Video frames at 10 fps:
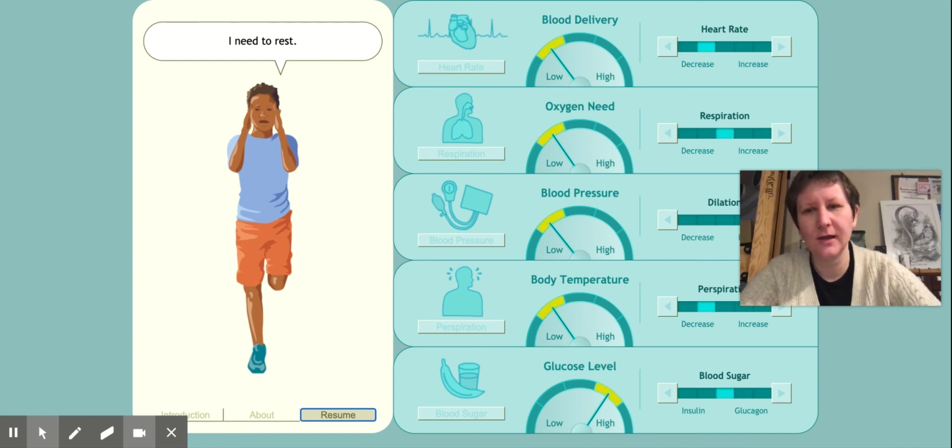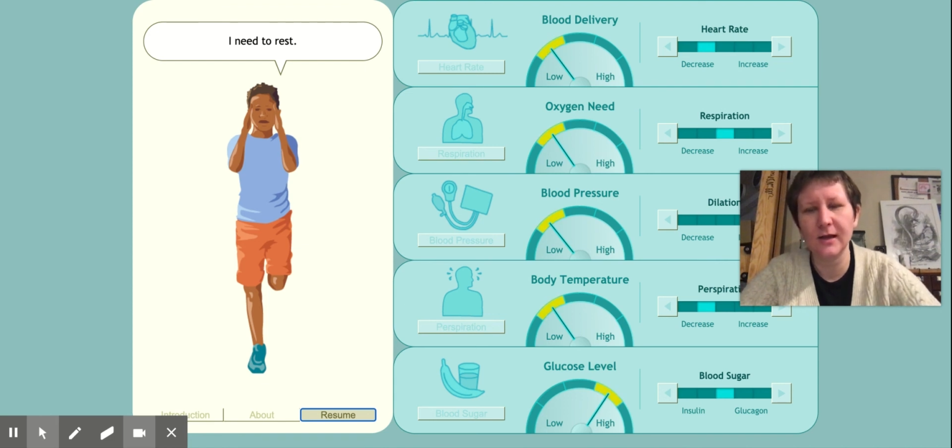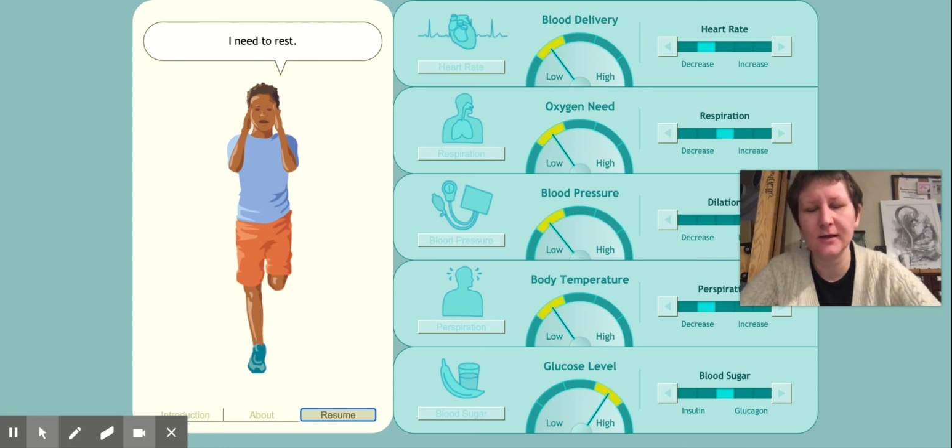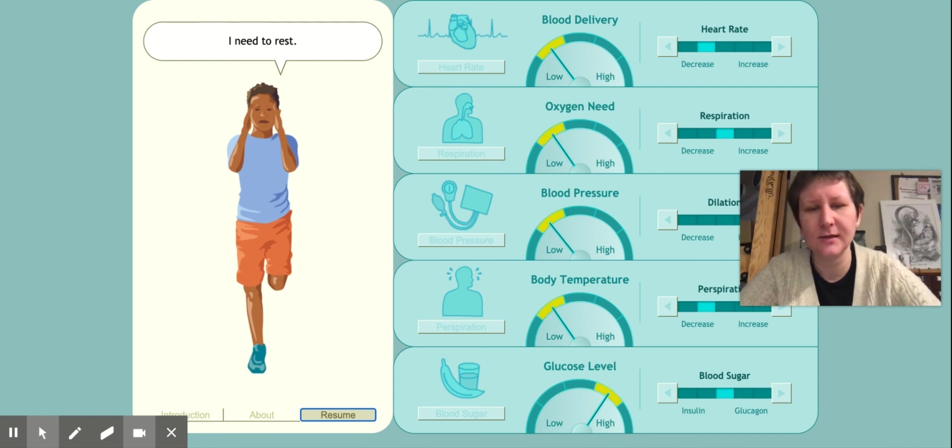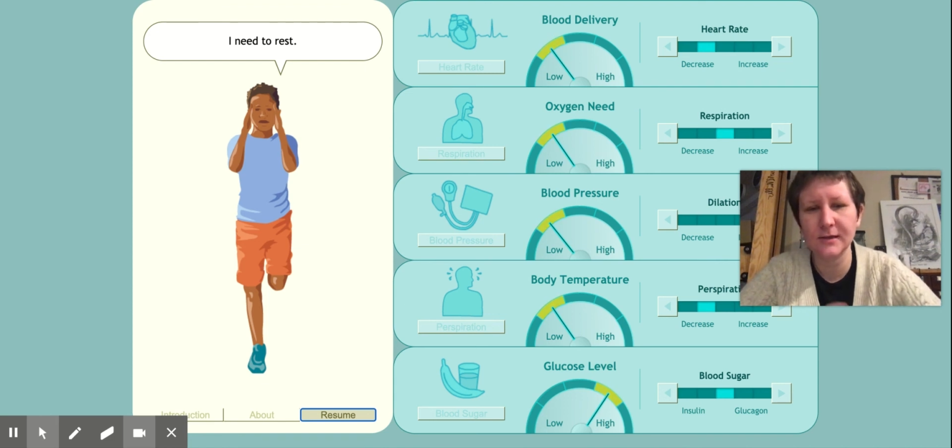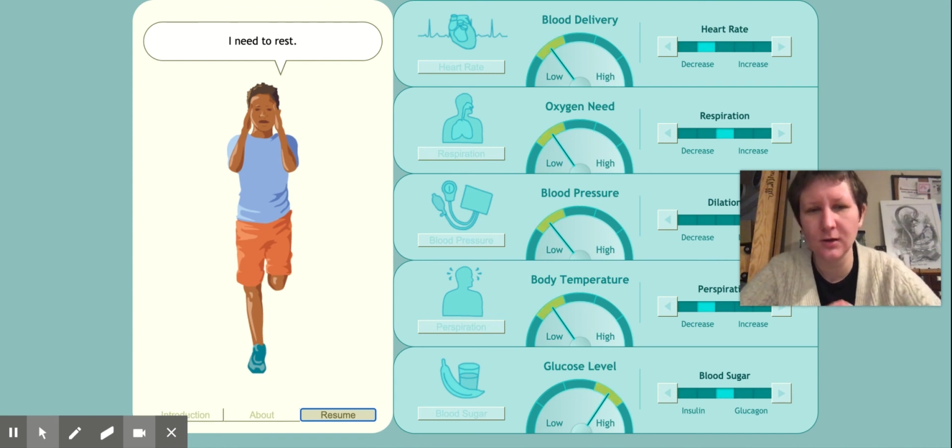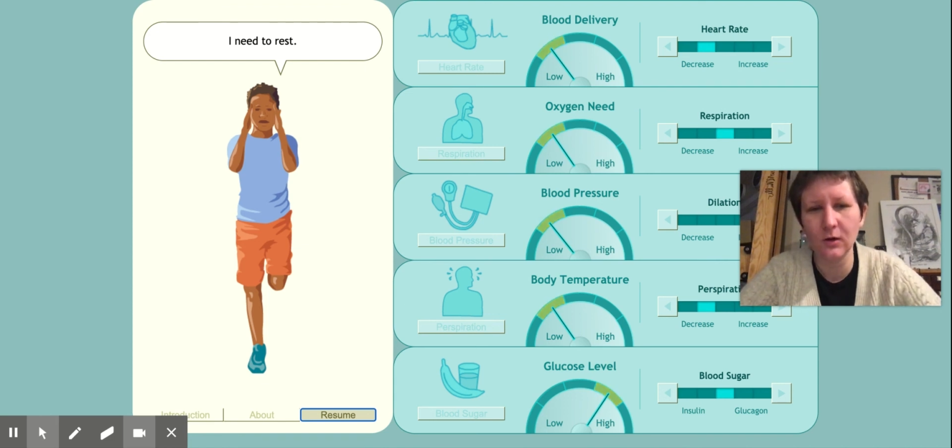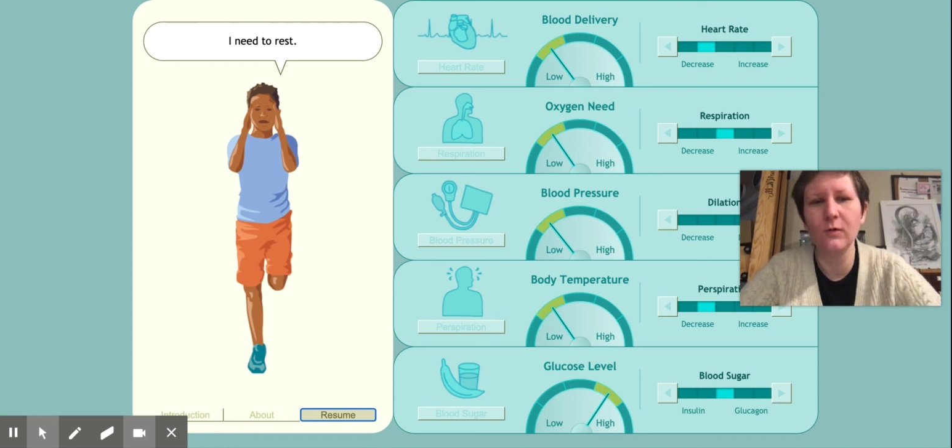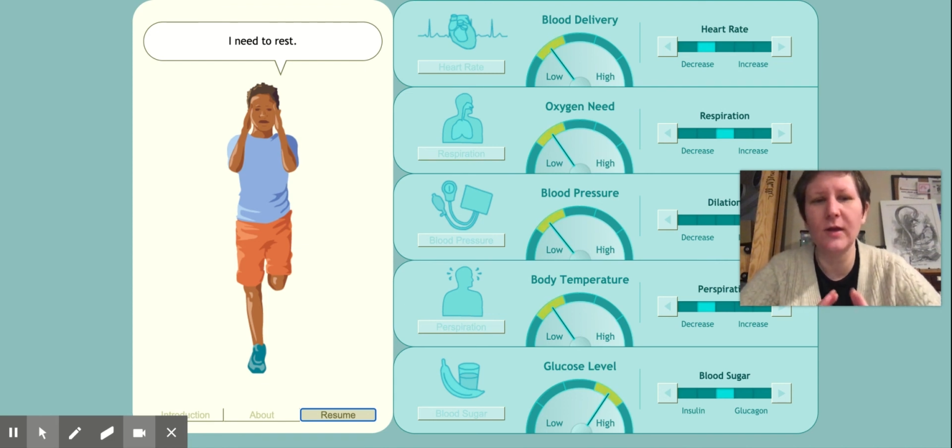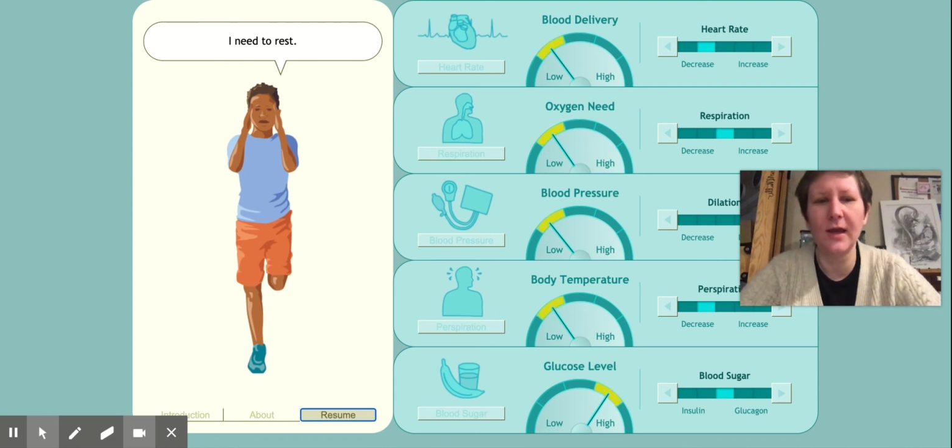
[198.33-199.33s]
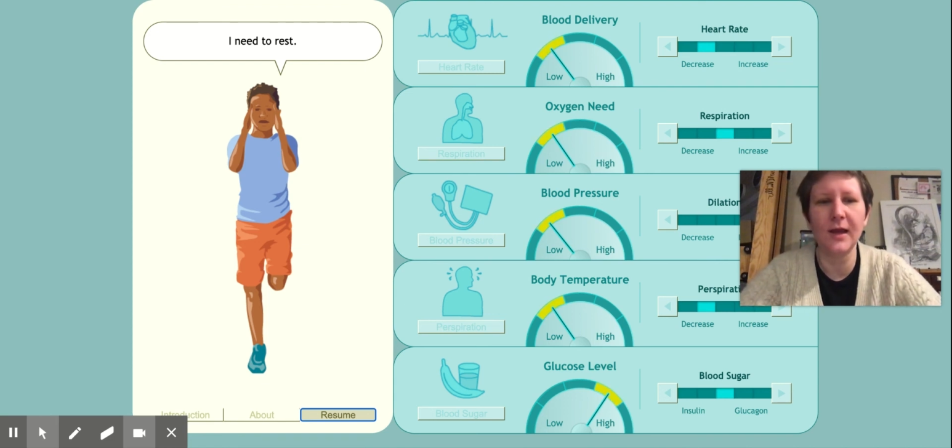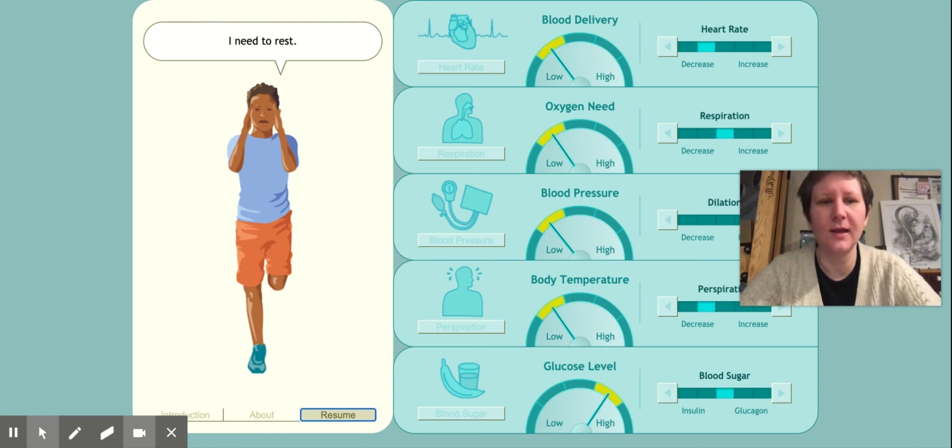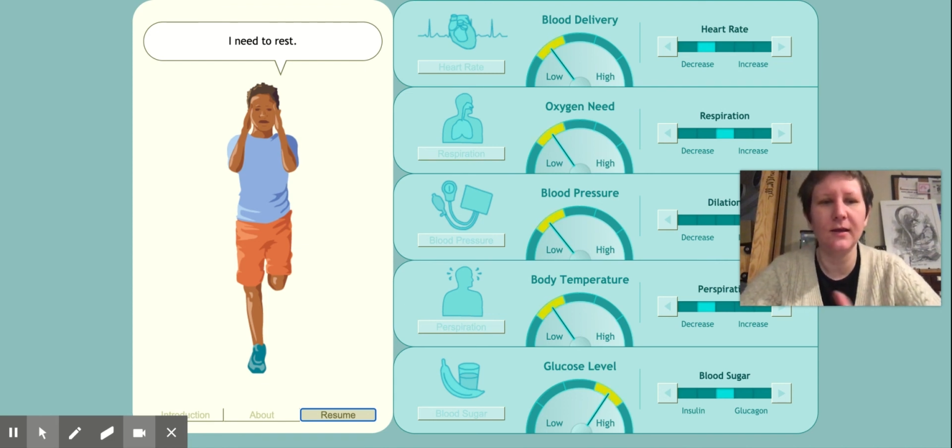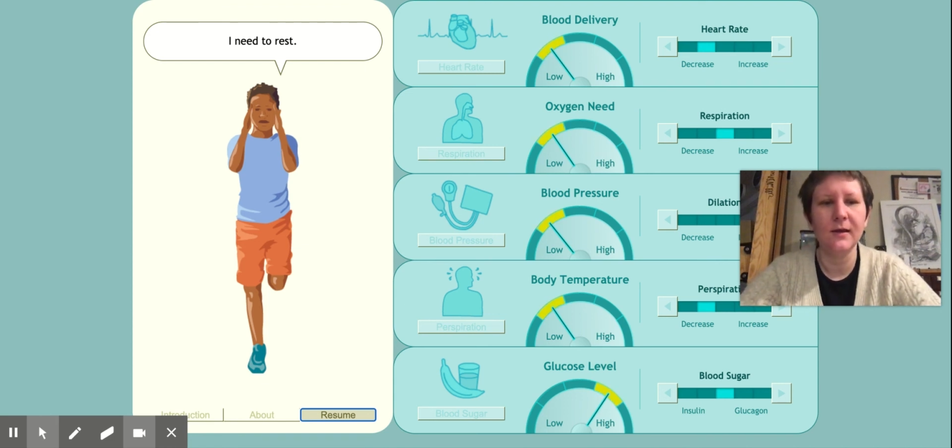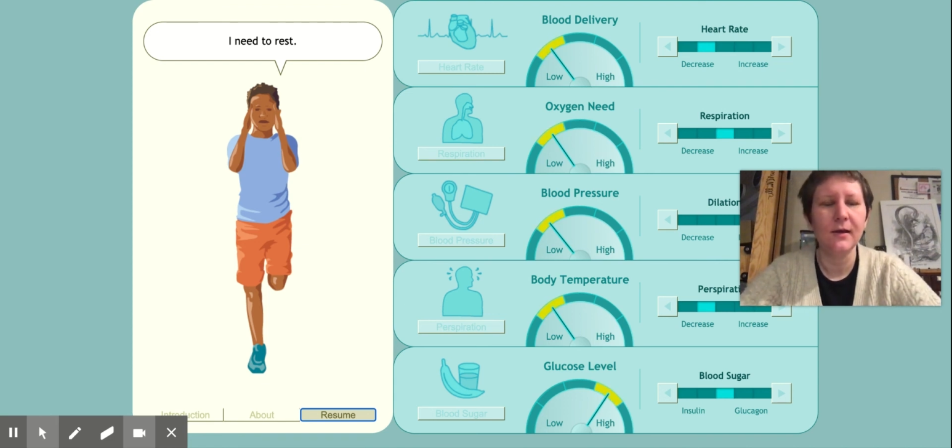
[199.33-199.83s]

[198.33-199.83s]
And it's okay